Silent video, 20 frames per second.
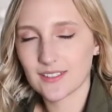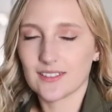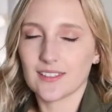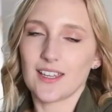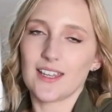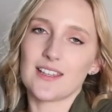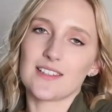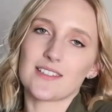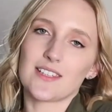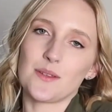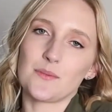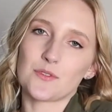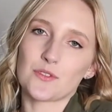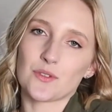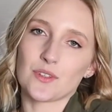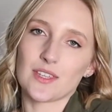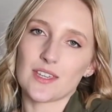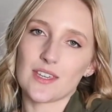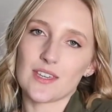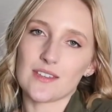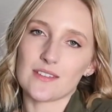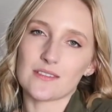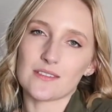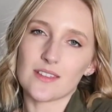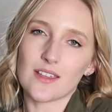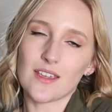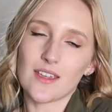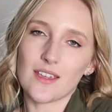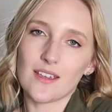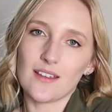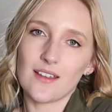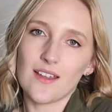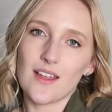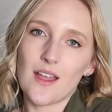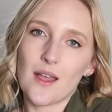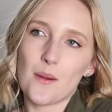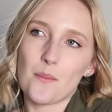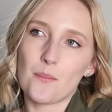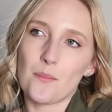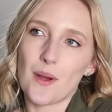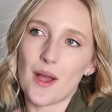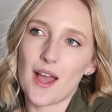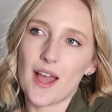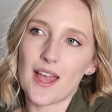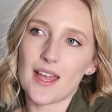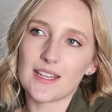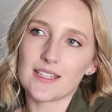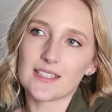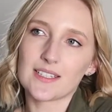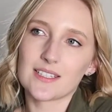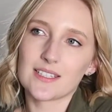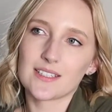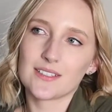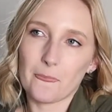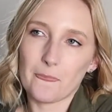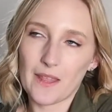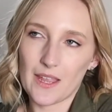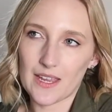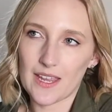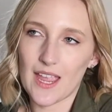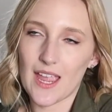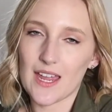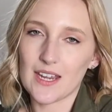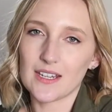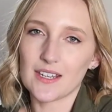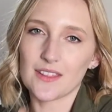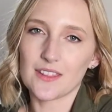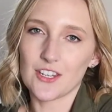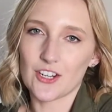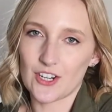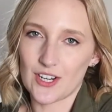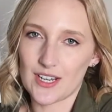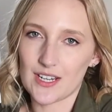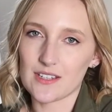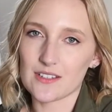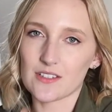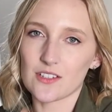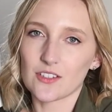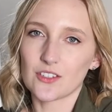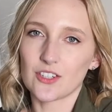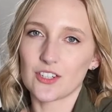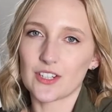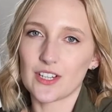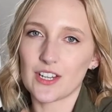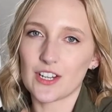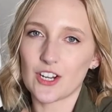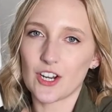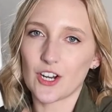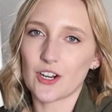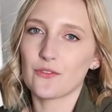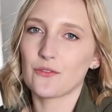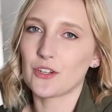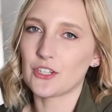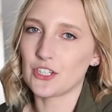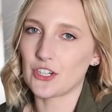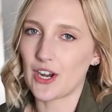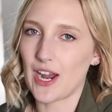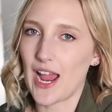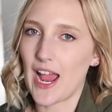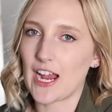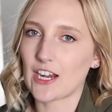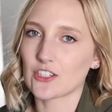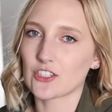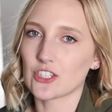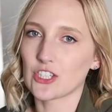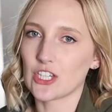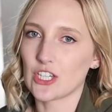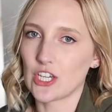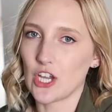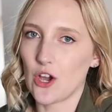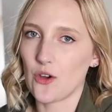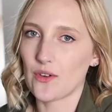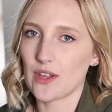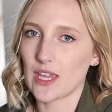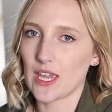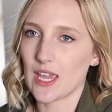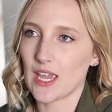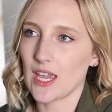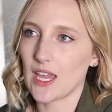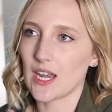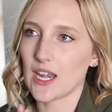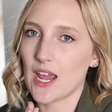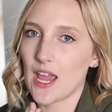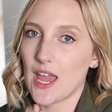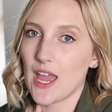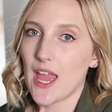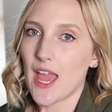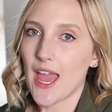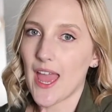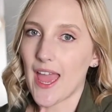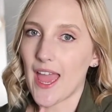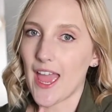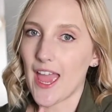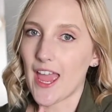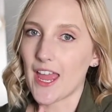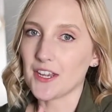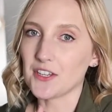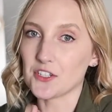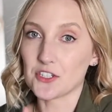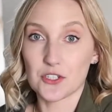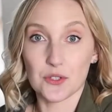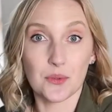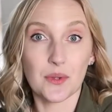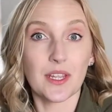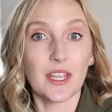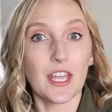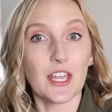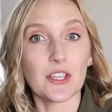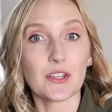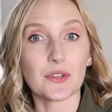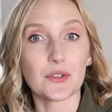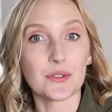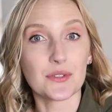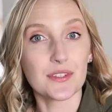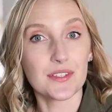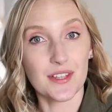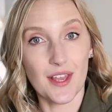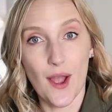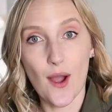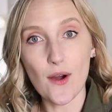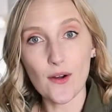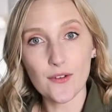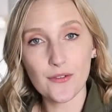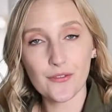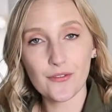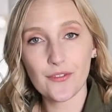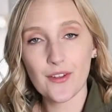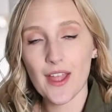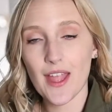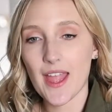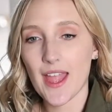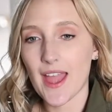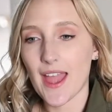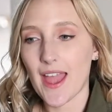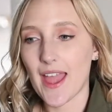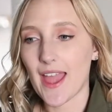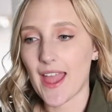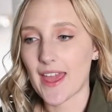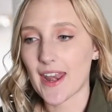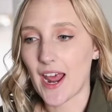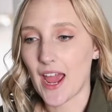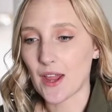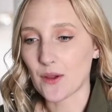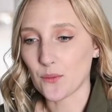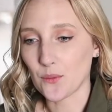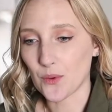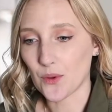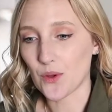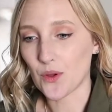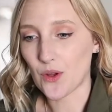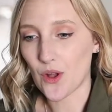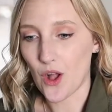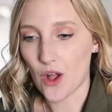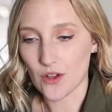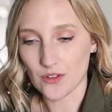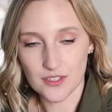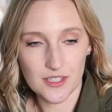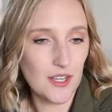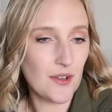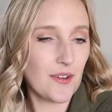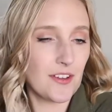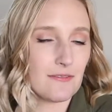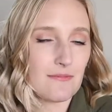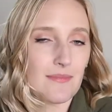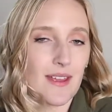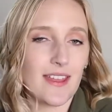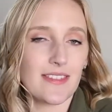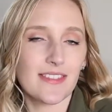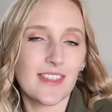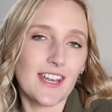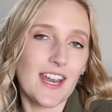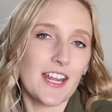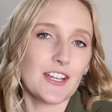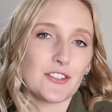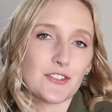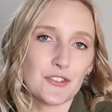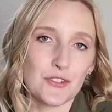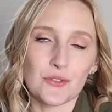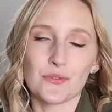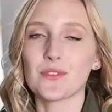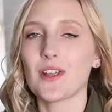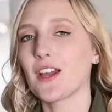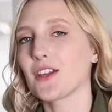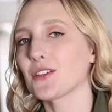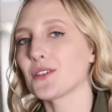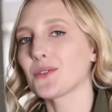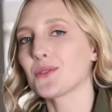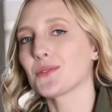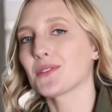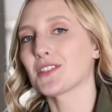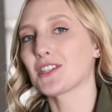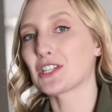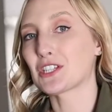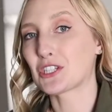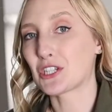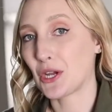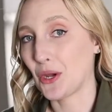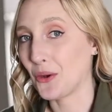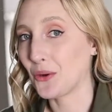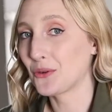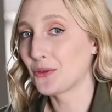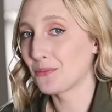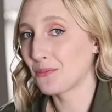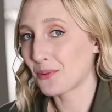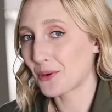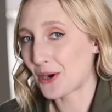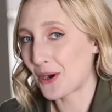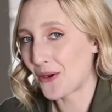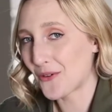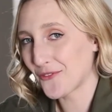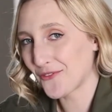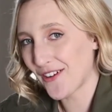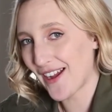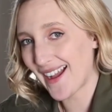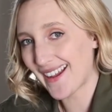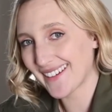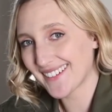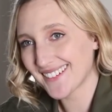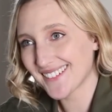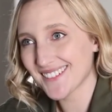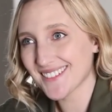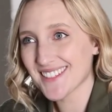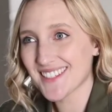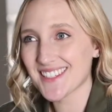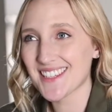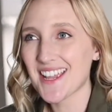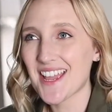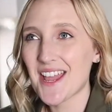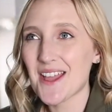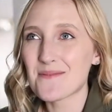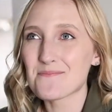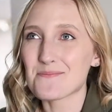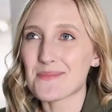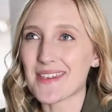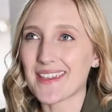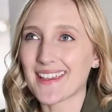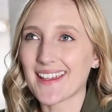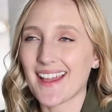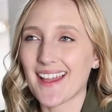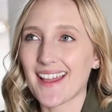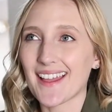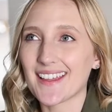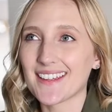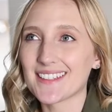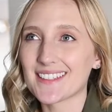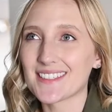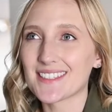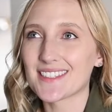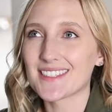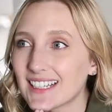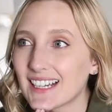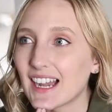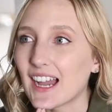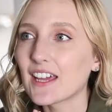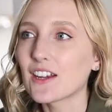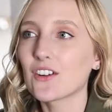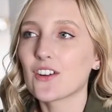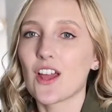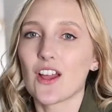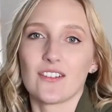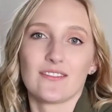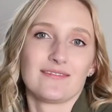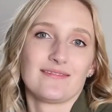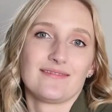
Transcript: it seems really easy, but again, there is a learning curve when you're actually going in and doing it yourself. And I will also admit that I do not use the tone profiles because, I don't know,